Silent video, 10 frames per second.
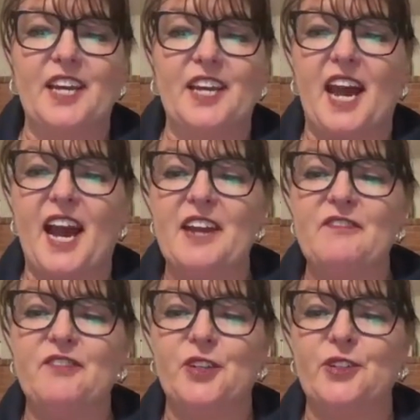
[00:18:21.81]
like
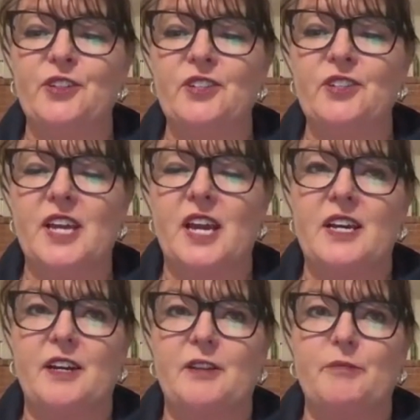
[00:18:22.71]
I've learned
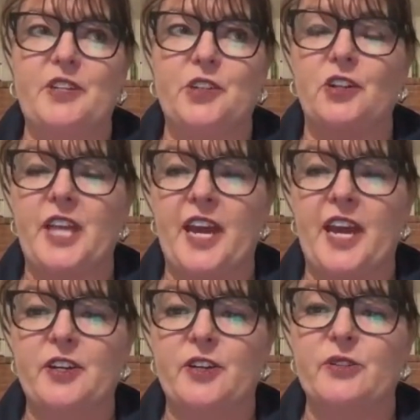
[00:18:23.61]
adult
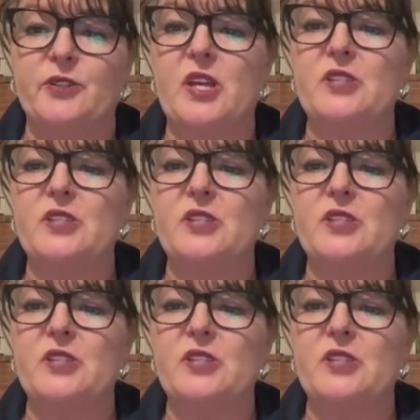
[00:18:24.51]
echo.